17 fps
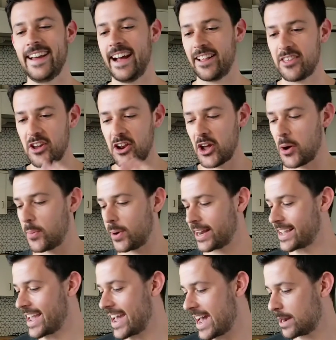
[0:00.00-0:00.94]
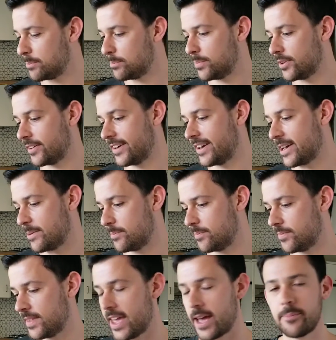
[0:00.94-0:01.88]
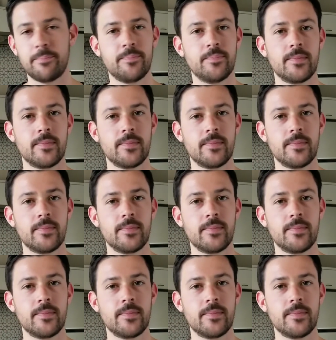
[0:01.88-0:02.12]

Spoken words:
I turn it on when I can, but yeah.